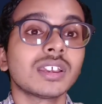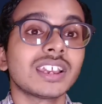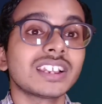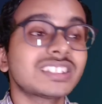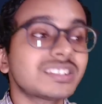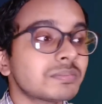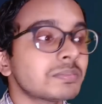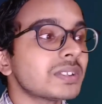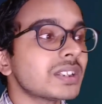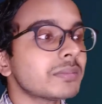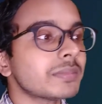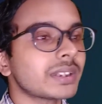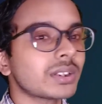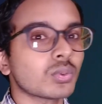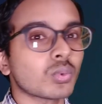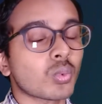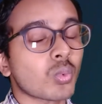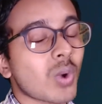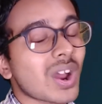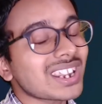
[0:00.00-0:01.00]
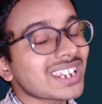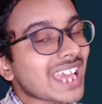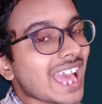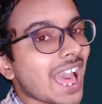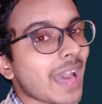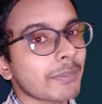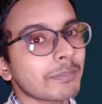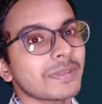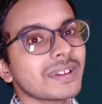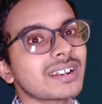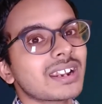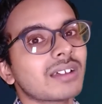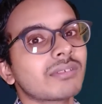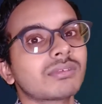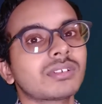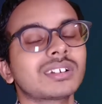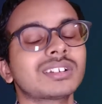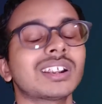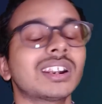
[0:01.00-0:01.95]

experiment what happened after